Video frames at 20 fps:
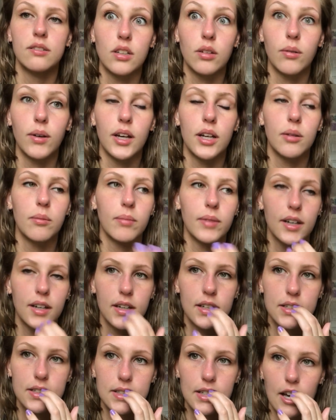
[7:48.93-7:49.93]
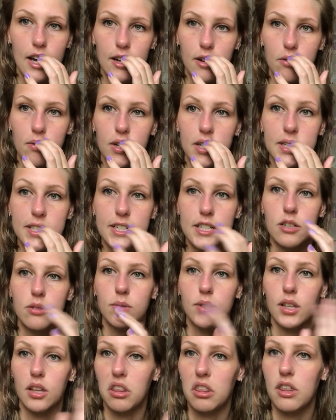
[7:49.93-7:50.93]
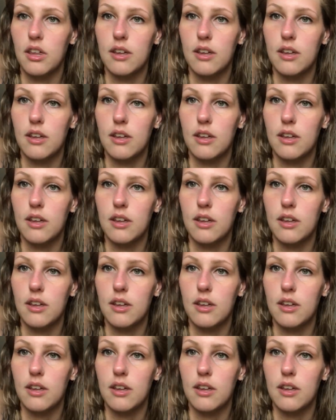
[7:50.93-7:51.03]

do it because i don't want to deal with